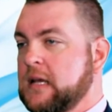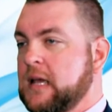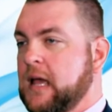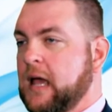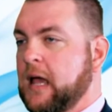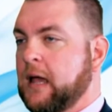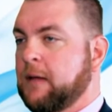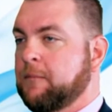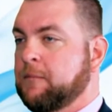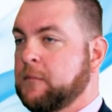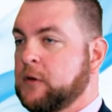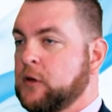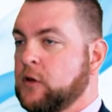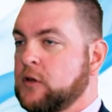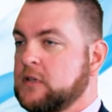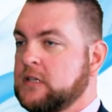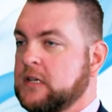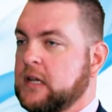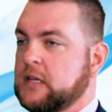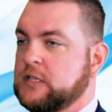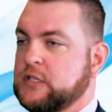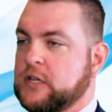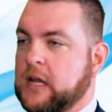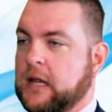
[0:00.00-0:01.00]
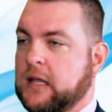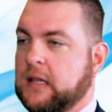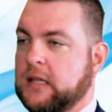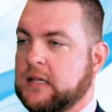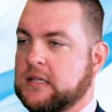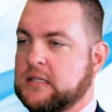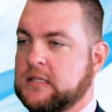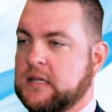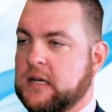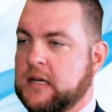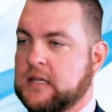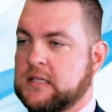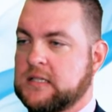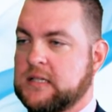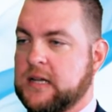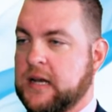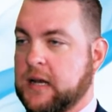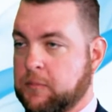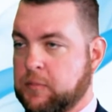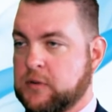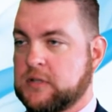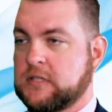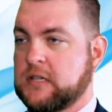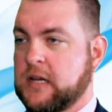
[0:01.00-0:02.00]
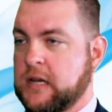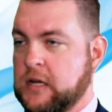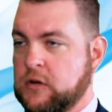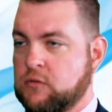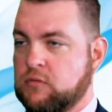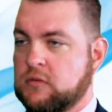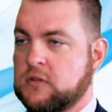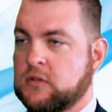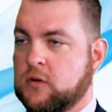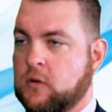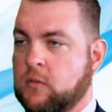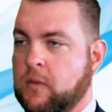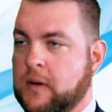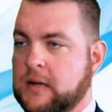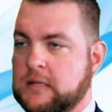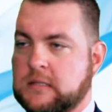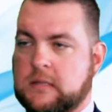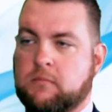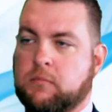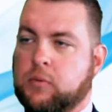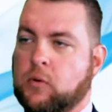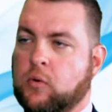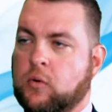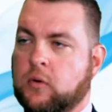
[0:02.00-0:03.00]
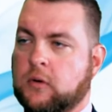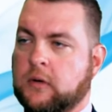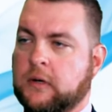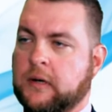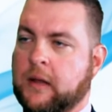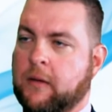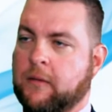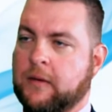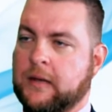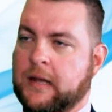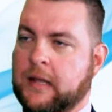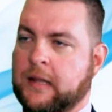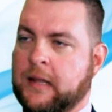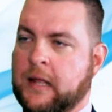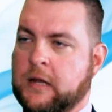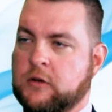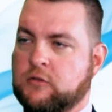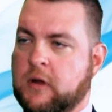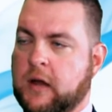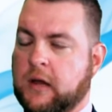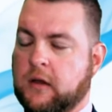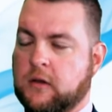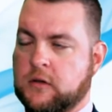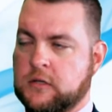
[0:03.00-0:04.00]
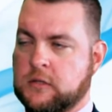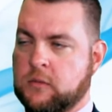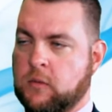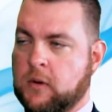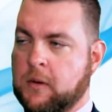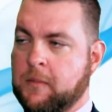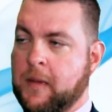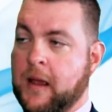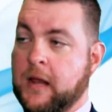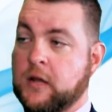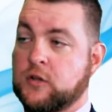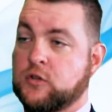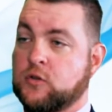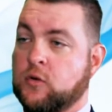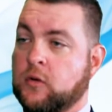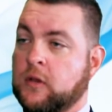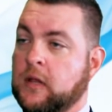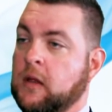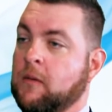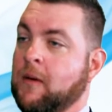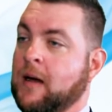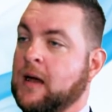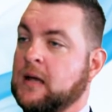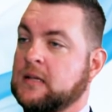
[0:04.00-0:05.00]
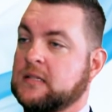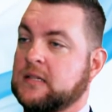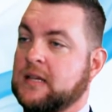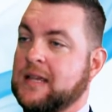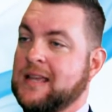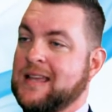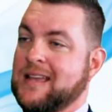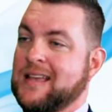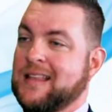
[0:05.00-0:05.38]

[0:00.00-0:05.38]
Um, using a checklist in a standard procedure is always important going down that track because you want to make sure that you ask